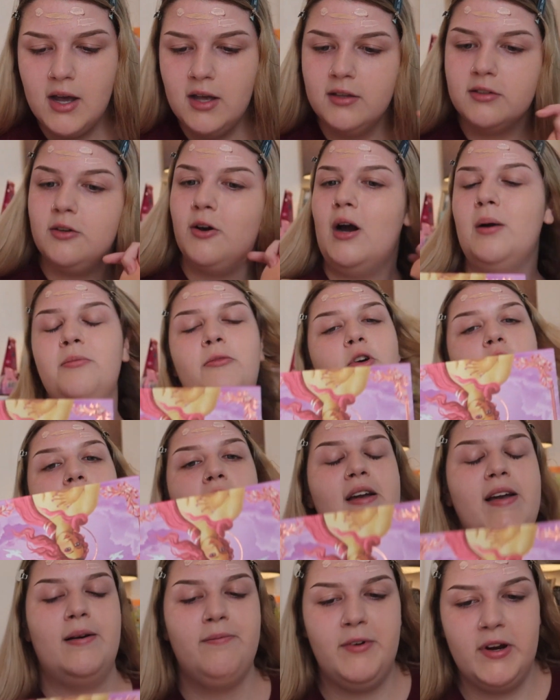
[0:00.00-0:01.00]
So I'm
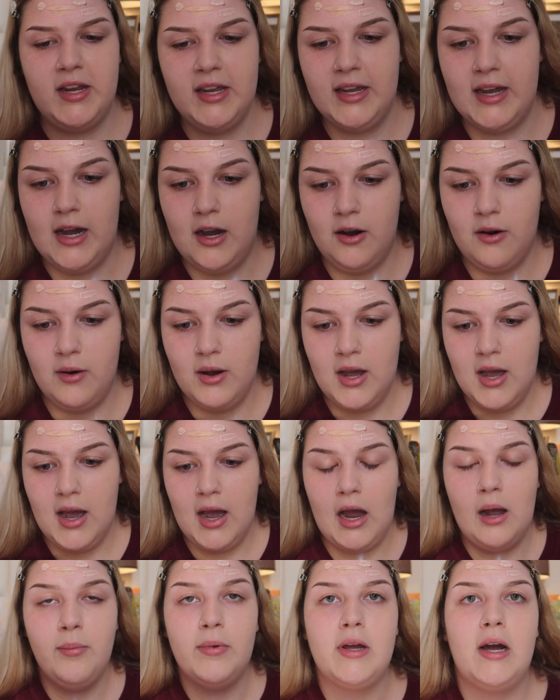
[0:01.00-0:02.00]
crying. I'm freaking out.
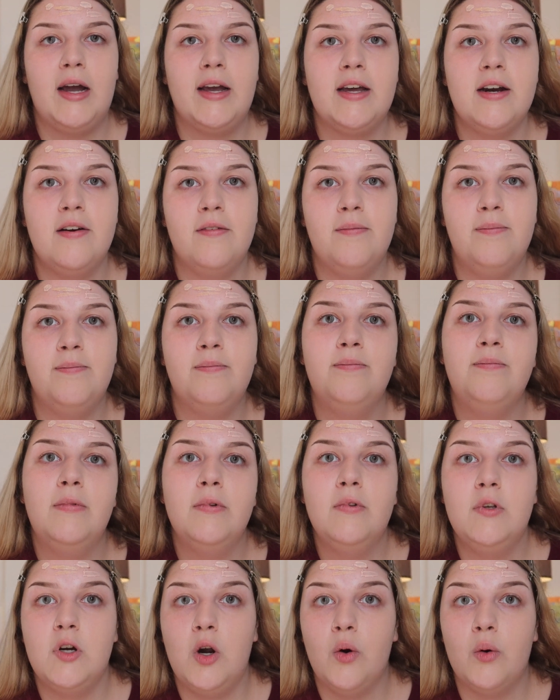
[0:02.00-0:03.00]
I'm like, I could have,
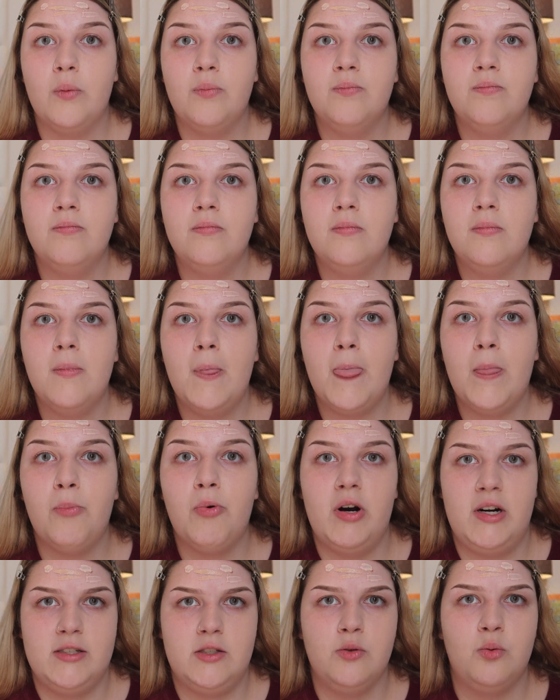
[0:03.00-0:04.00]
you know,
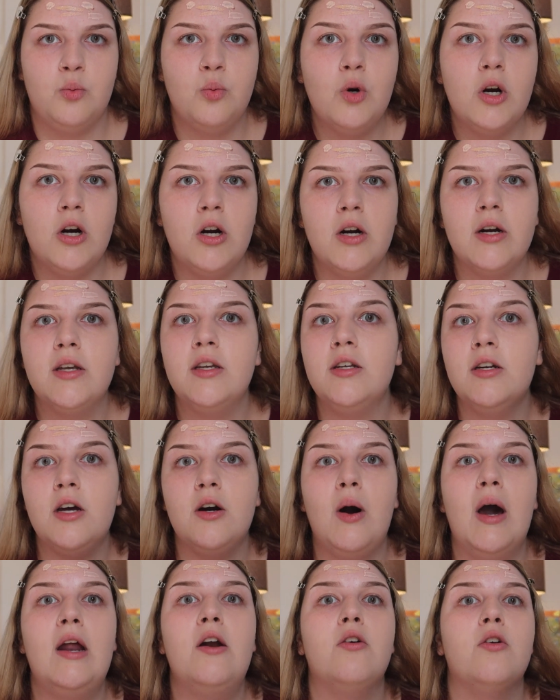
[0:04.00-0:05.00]
brought it to work. You
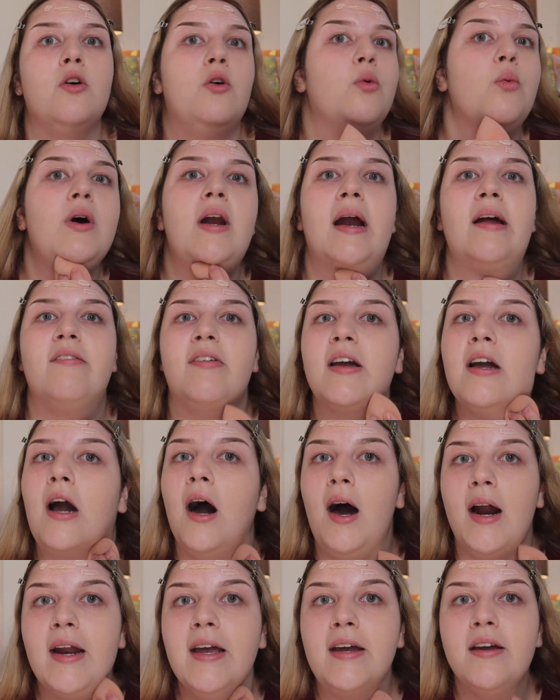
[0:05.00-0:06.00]
know, I don't know when I
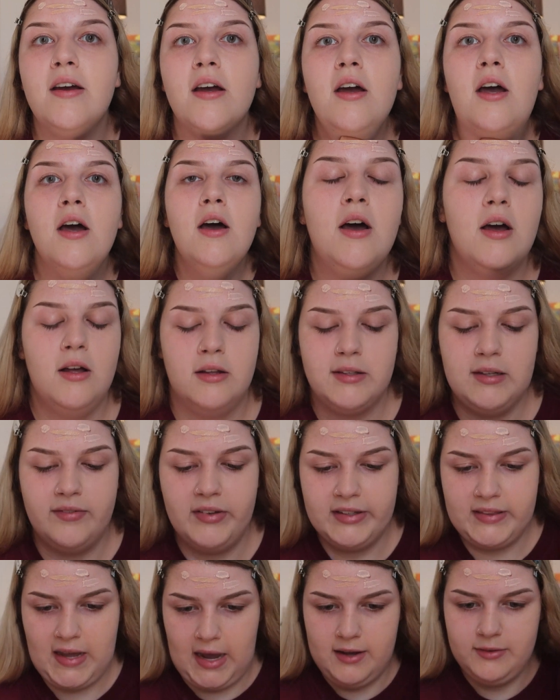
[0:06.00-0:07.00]
got it. Stuff
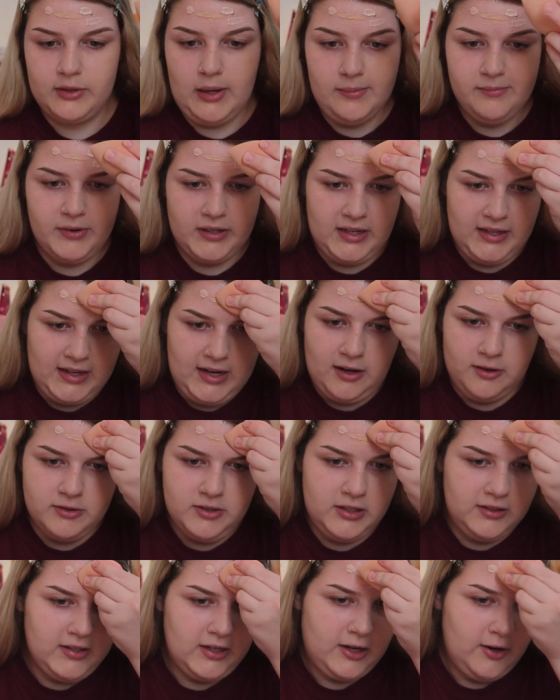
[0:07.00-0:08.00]
like that. So I'm freaking out.
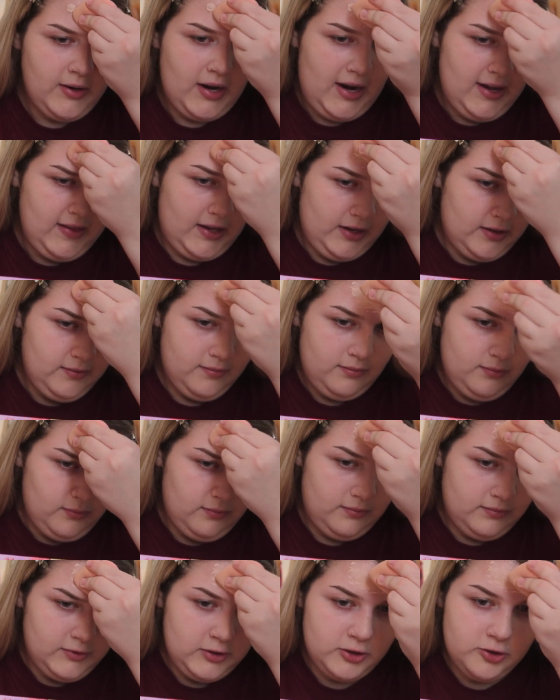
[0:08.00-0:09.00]
She's like, okay, like,
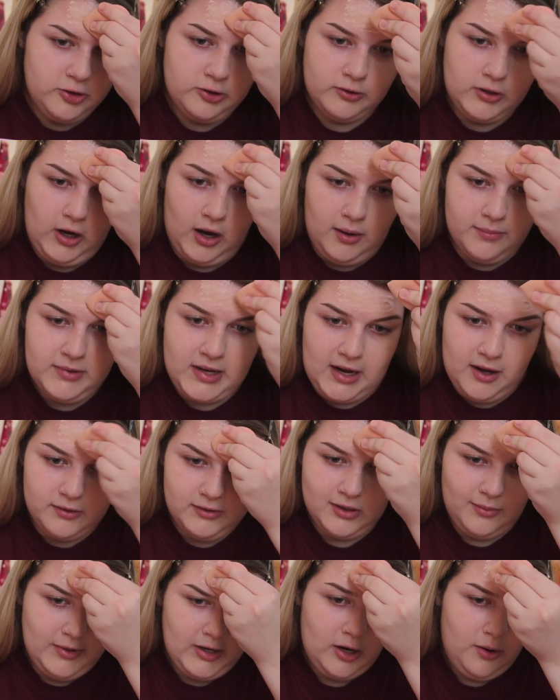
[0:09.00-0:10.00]
just calm down.
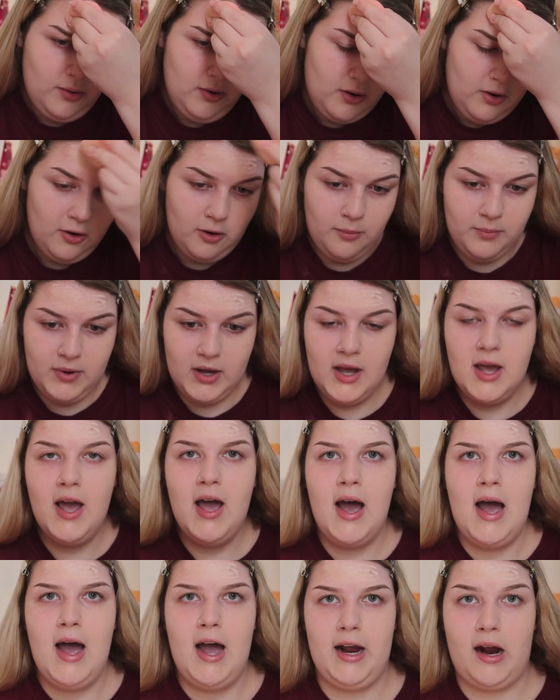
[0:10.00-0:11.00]
So we go home.
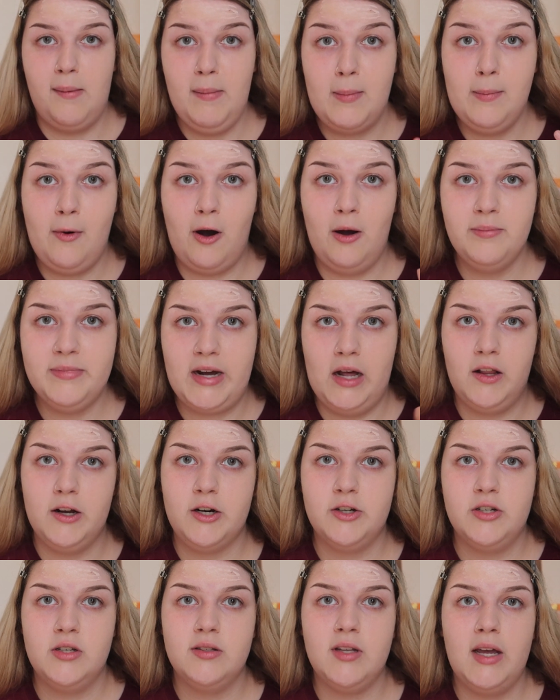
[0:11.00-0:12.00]
I call my mom, tell her.
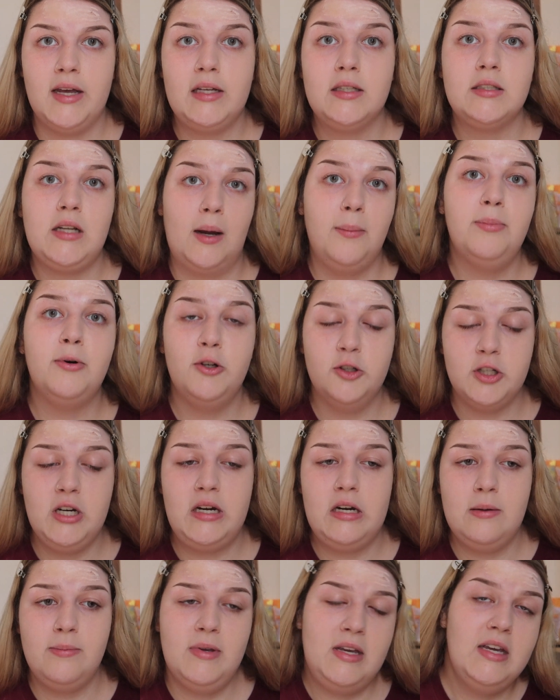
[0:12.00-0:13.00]
She's like, stop
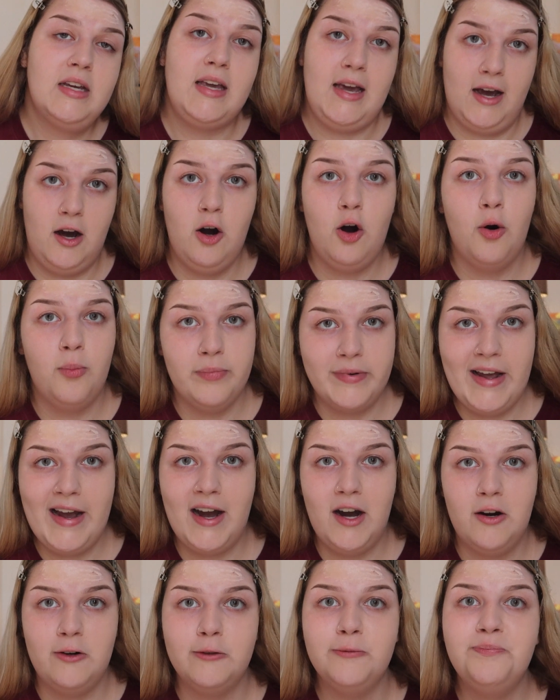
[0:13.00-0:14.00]
bullshitting me. Get home
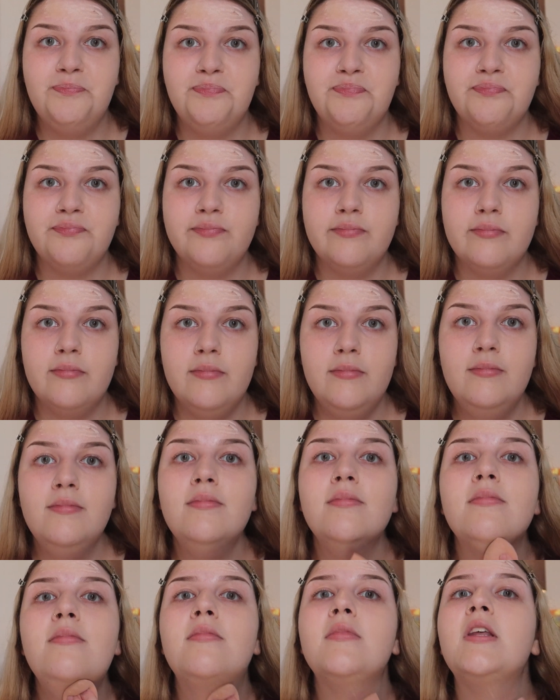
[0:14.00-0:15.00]
now.
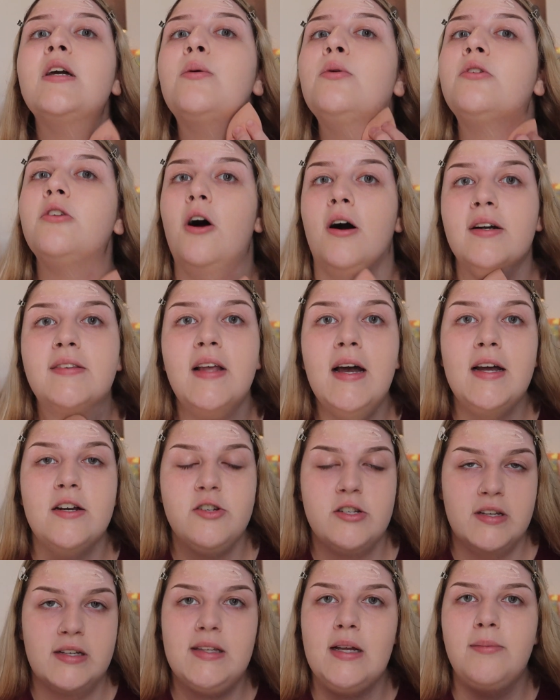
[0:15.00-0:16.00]
I'm like, we'll talk then.
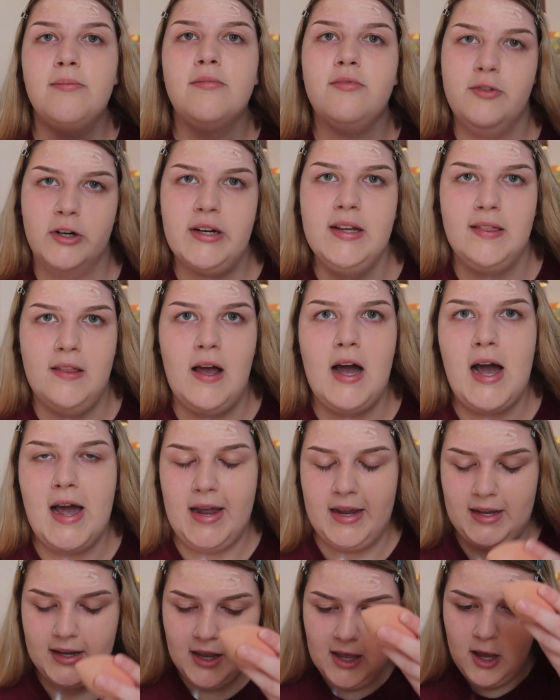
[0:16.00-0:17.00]
She thinks I'm freaking
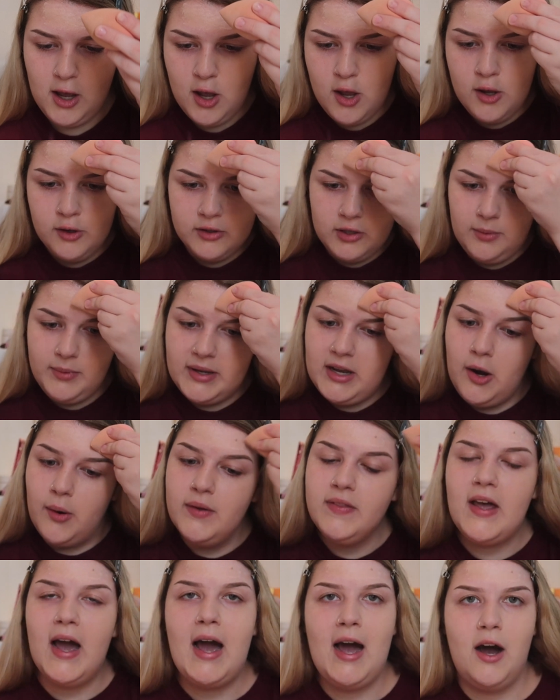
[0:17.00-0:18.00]
lying. So we go
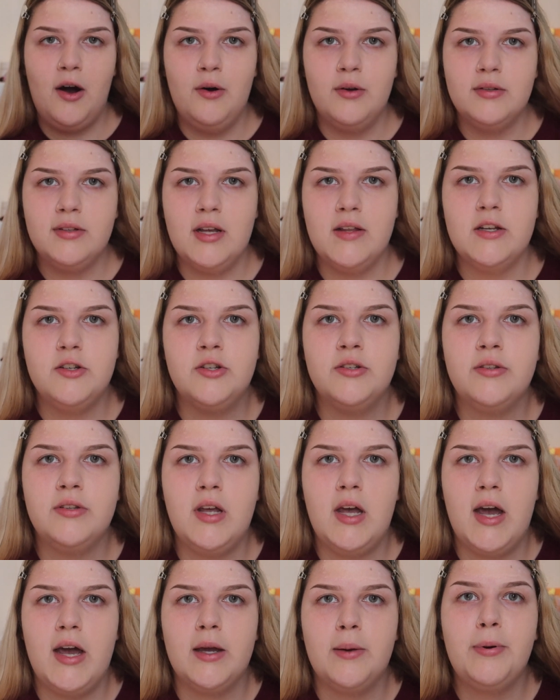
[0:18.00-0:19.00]
in the house, and then she's
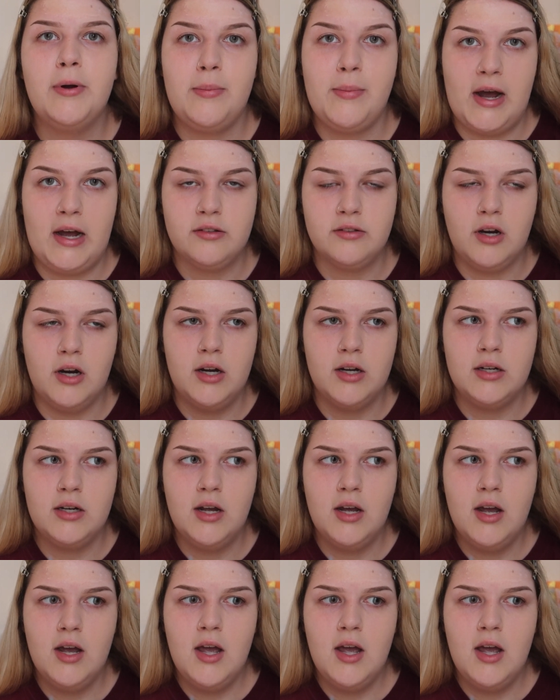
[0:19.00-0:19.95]
like, put a mask on.